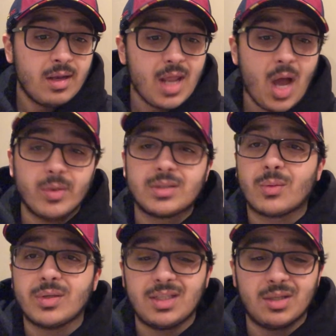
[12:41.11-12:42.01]
Now we're stuck
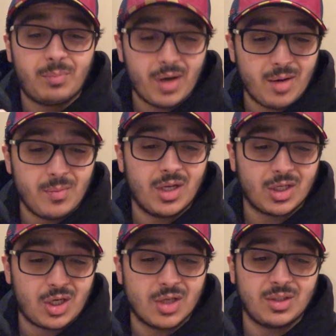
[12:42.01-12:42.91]
with either Bayern Munich,
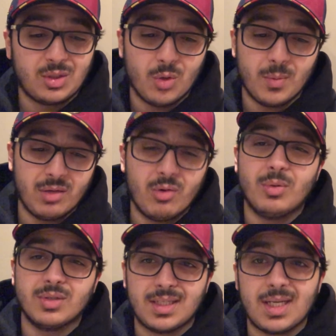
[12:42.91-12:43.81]
Chelsea, Dortmund,
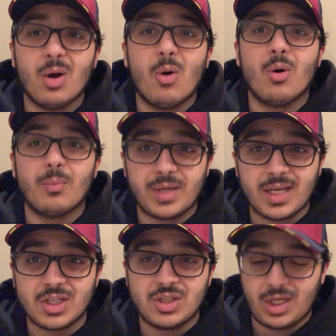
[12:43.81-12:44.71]
Liverpool City, or
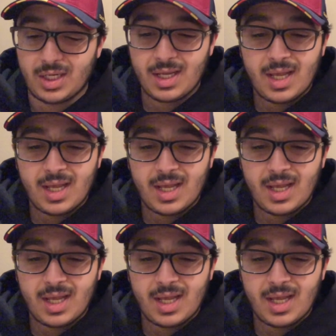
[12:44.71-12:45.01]
PSG.